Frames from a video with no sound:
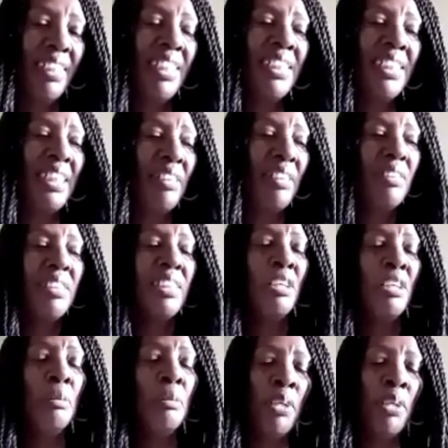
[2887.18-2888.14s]
Integrity.
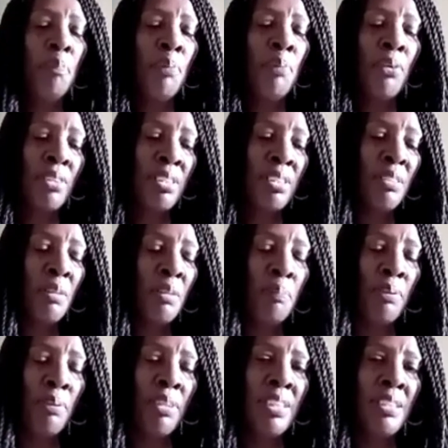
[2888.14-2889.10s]
Your personal
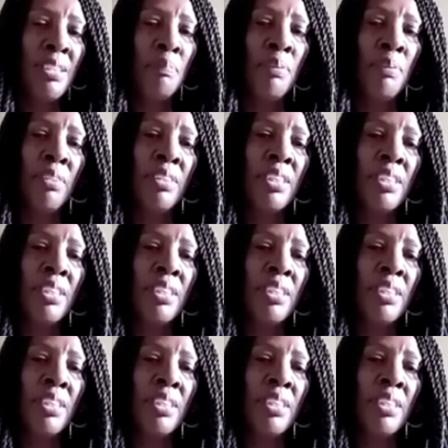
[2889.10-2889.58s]
principles